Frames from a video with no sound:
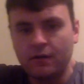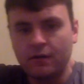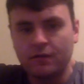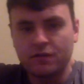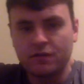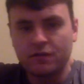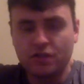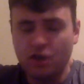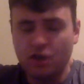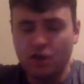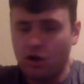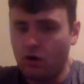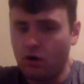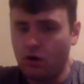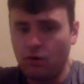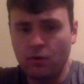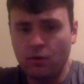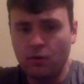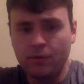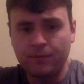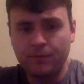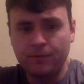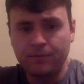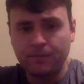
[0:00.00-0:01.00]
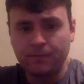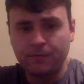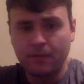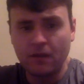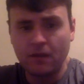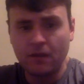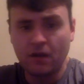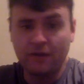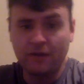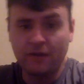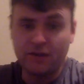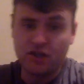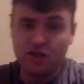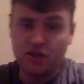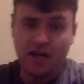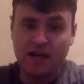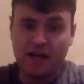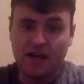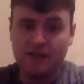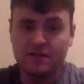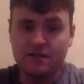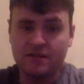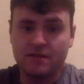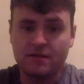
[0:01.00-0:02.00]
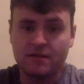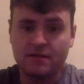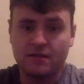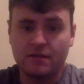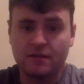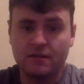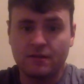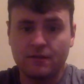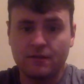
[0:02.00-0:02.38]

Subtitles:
So, on the Giants,